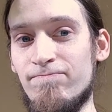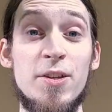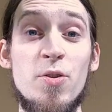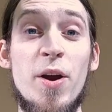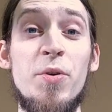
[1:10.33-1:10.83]

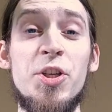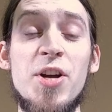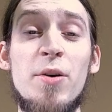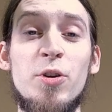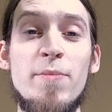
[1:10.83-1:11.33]
So I reached
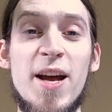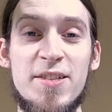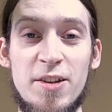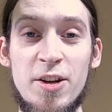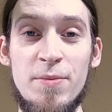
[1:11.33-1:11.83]
out on
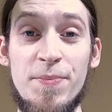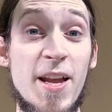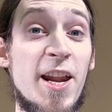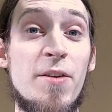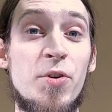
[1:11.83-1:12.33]
Mastodon
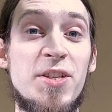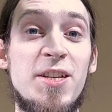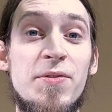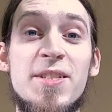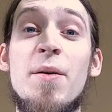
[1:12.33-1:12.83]
and I
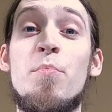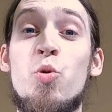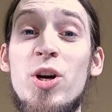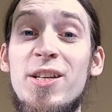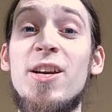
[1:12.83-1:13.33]
received some
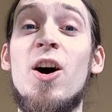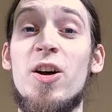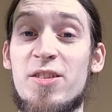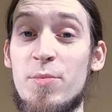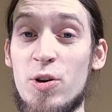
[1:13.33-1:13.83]
pretty
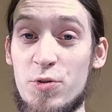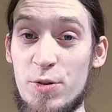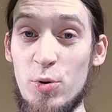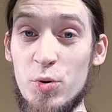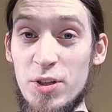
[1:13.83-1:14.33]
awesome
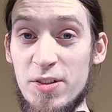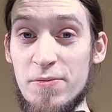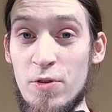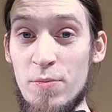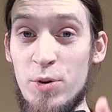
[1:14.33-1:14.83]
contributions
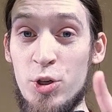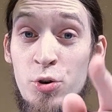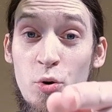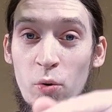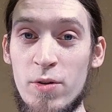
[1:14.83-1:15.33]
from
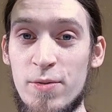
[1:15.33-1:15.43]
you.